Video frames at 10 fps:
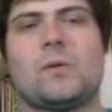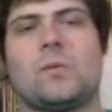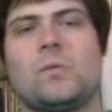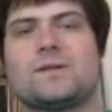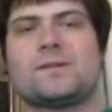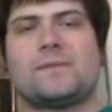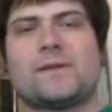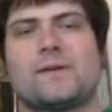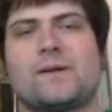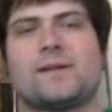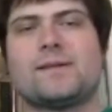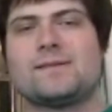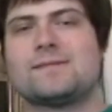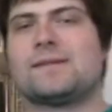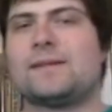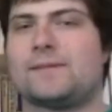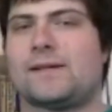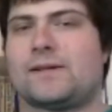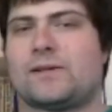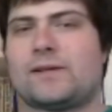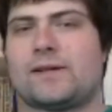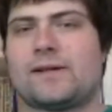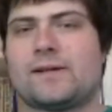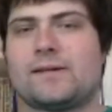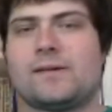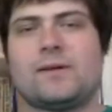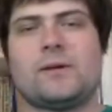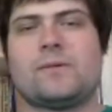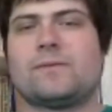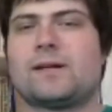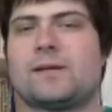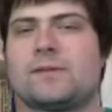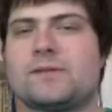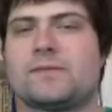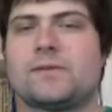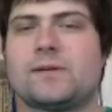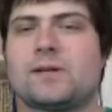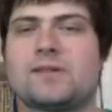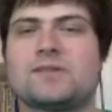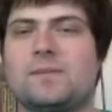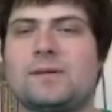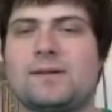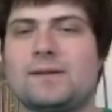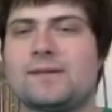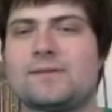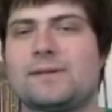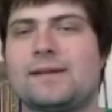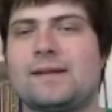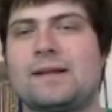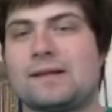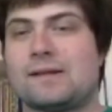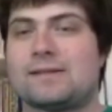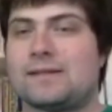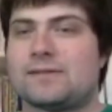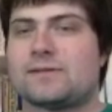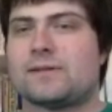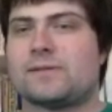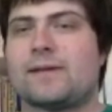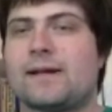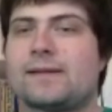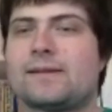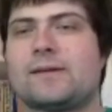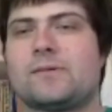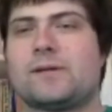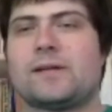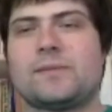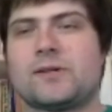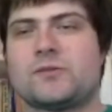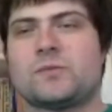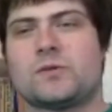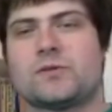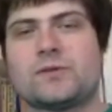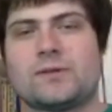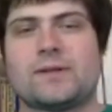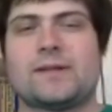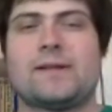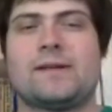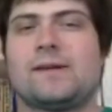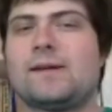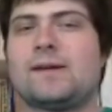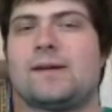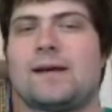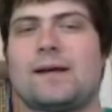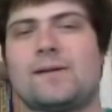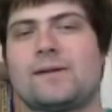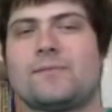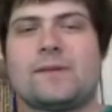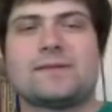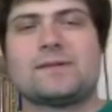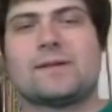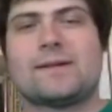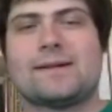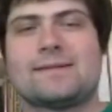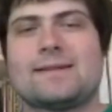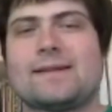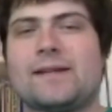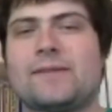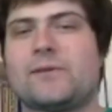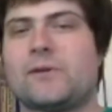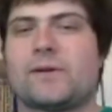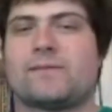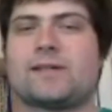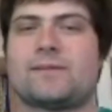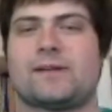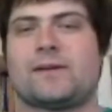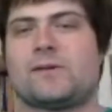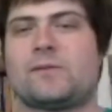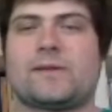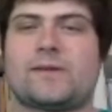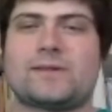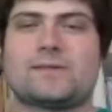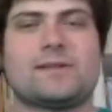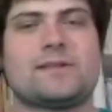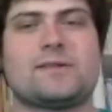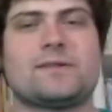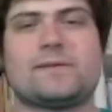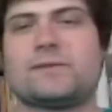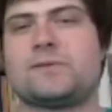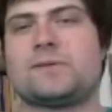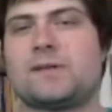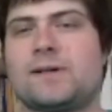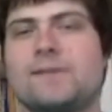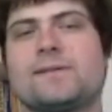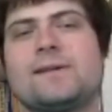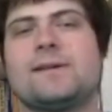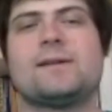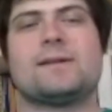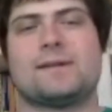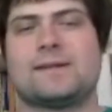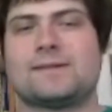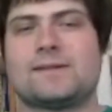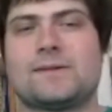What's up, Mythguardians? Leaf Daniel here. We've got a bunch of new cards spoiled this week and a little teaser on Reddit that we'll get a bunch more shortly. I'll give my star ratings at the end if you don't have time to hear all my thoughts on each individual card. Let's go.